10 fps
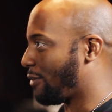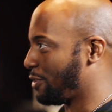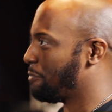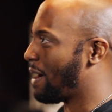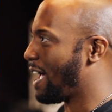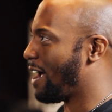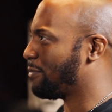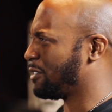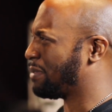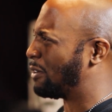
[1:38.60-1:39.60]
like, when you buy
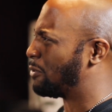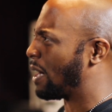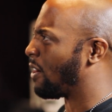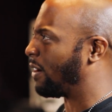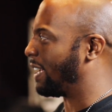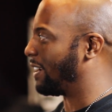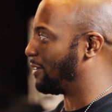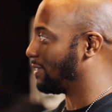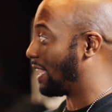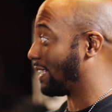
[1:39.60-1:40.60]
albums, you be like, ooh, I caught an
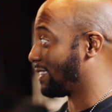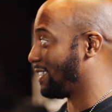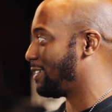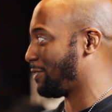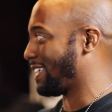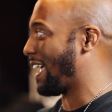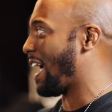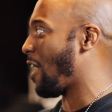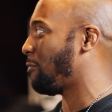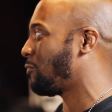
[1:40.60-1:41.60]
L. Like, this the
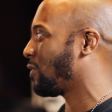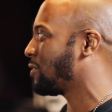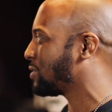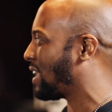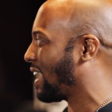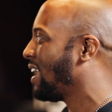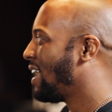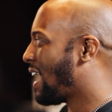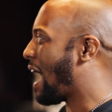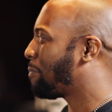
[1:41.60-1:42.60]
album where I
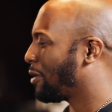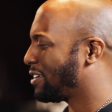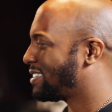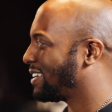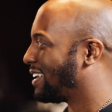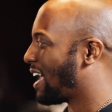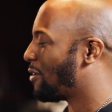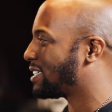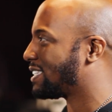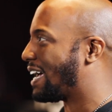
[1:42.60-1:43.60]
purchased it. And
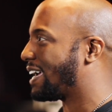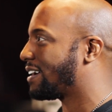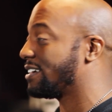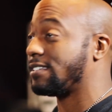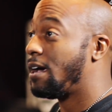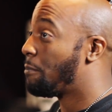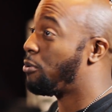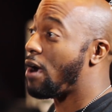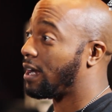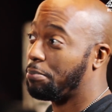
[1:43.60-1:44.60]
I was just like, because
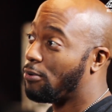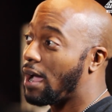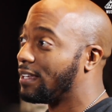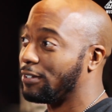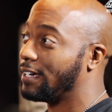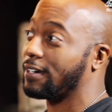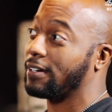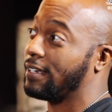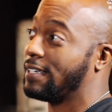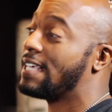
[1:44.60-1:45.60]
pour out a little
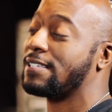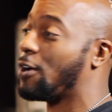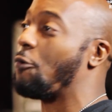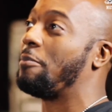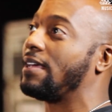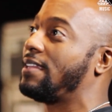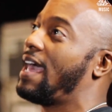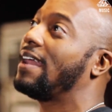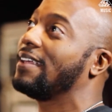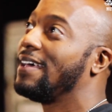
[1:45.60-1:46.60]
liquor, it sold me.
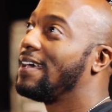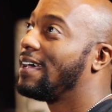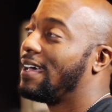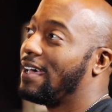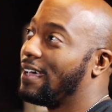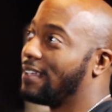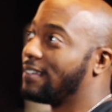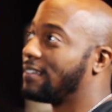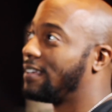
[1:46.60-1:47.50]
That and